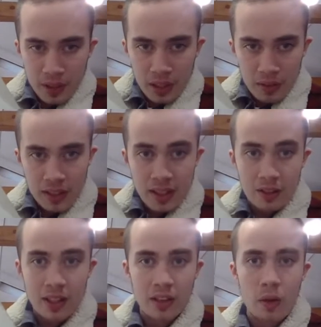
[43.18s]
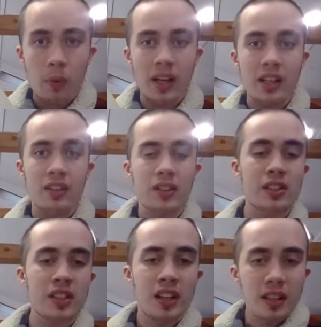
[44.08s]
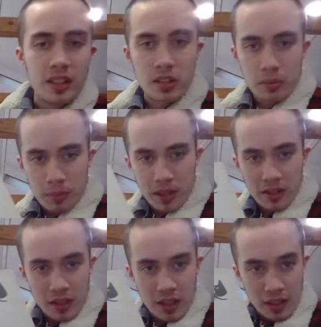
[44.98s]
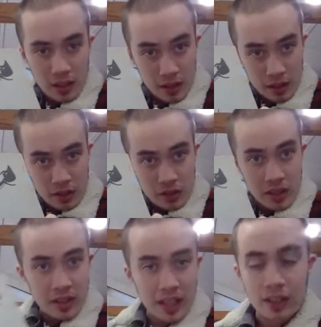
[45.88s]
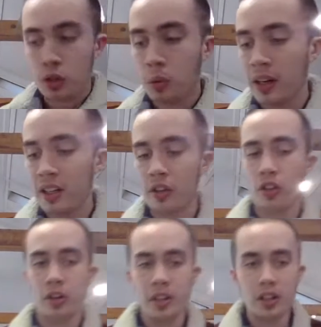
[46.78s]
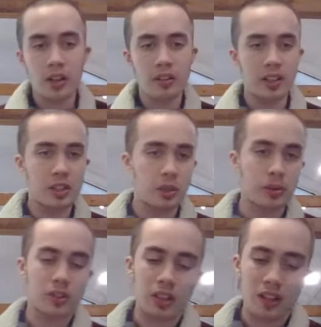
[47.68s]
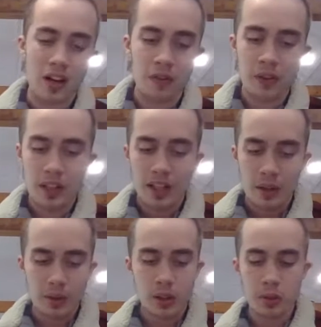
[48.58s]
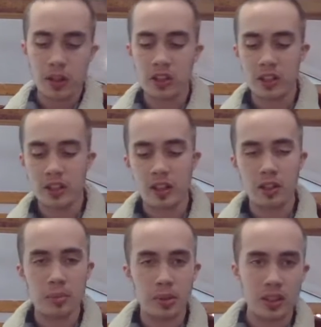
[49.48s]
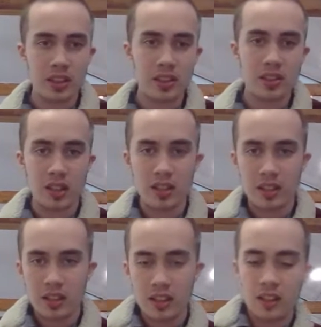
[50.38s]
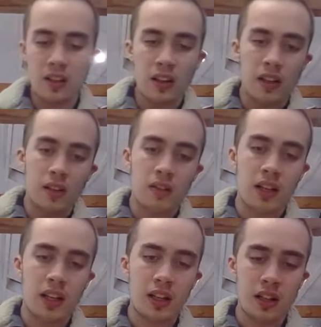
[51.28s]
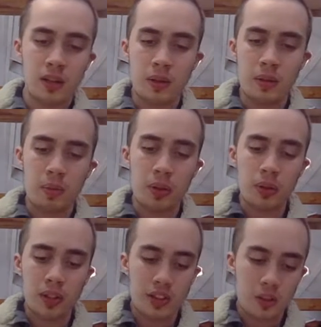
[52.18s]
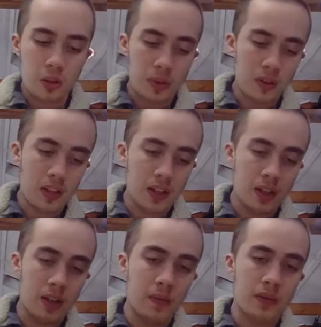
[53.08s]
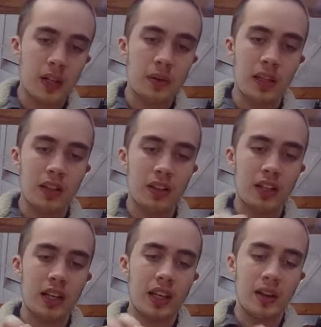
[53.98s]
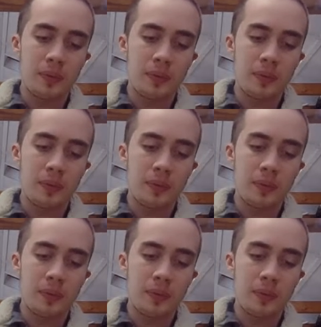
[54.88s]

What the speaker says: right down here, the white covers, this means that it is in that $20 to $30 range. So we're starting off with a $20, $30 book. This does indeed, right here, we pull this open right here, and we can look at it.